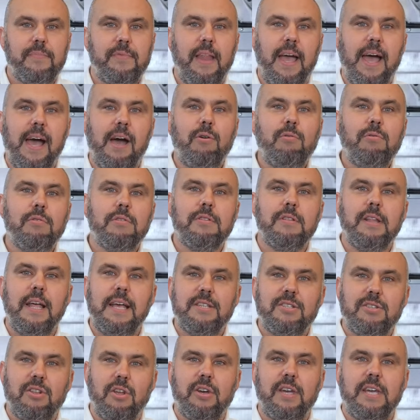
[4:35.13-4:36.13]
Now,
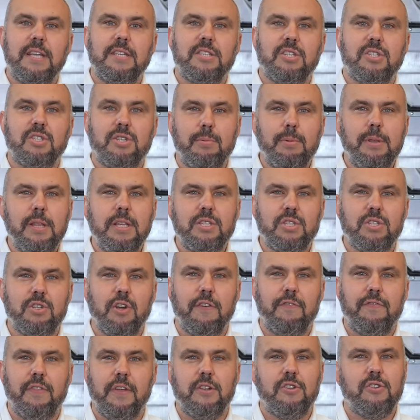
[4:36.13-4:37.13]
let's look into some of the
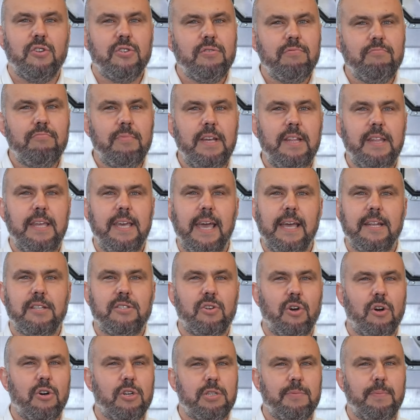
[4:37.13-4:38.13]
stuff that doesn't really get
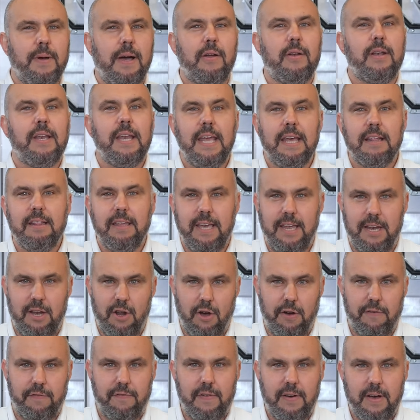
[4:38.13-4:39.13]
talked about nearly
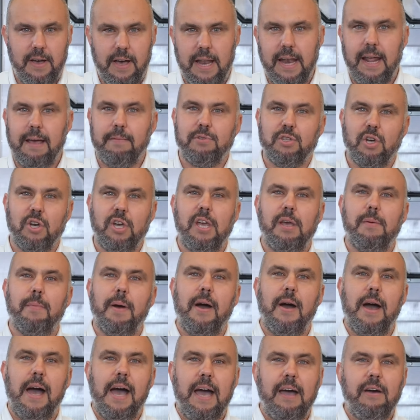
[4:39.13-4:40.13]
enough. And I'm talking
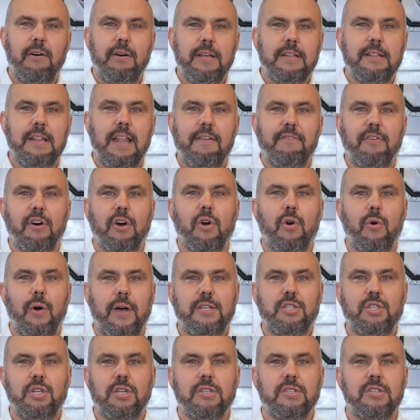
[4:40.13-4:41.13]
about higher level
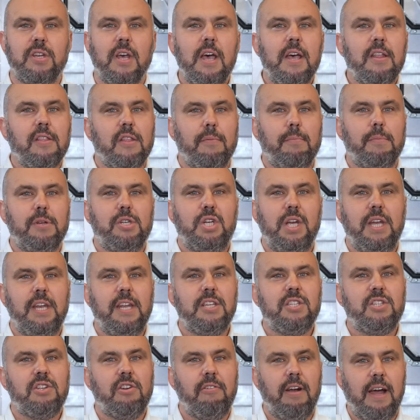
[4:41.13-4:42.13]
questions that
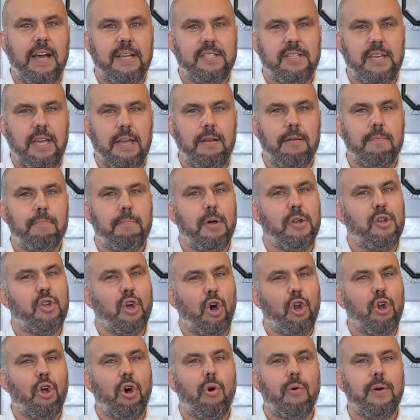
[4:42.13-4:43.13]
machinists are asking but
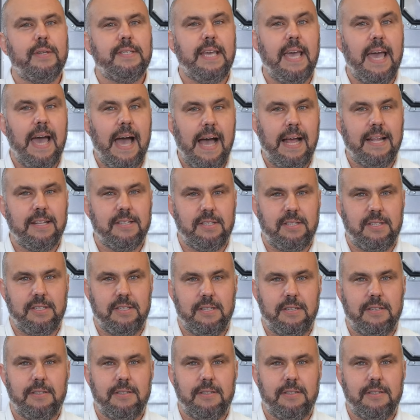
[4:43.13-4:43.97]
don't always get answered.